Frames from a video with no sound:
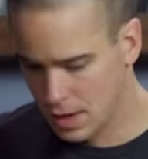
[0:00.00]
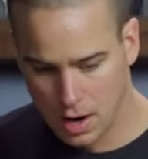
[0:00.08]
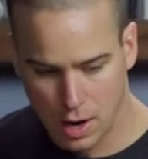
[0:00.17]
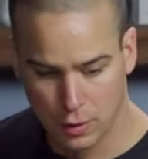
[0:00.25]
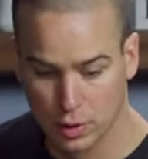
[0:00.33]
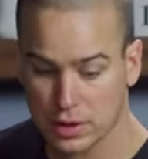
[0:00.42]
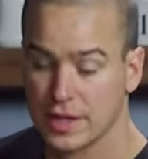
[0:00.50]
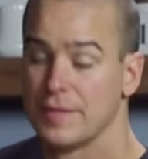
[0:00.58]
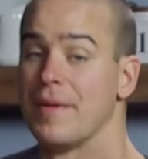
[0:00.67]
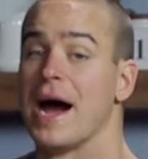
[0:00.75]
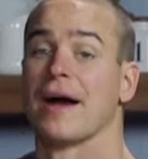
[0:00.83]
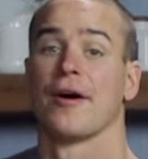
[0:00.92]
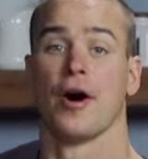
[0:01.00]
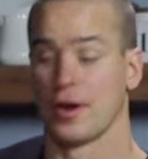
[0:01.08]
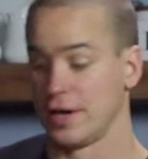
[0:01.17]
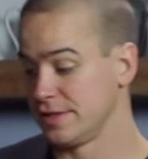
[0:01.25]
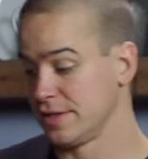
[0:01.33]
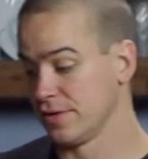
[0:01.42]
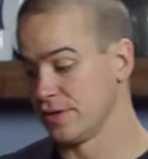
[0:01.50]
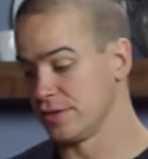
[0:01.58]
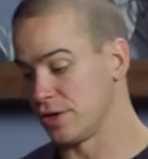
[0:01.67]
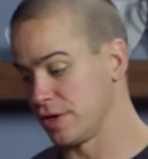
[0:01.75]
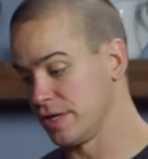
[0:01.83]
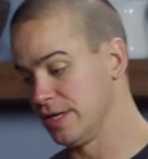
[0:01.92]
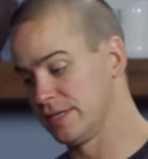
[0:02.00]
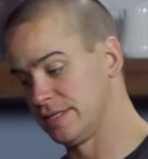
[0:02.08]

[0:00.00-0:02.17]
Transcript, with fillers: All right, we're gonna lid back on until the turkey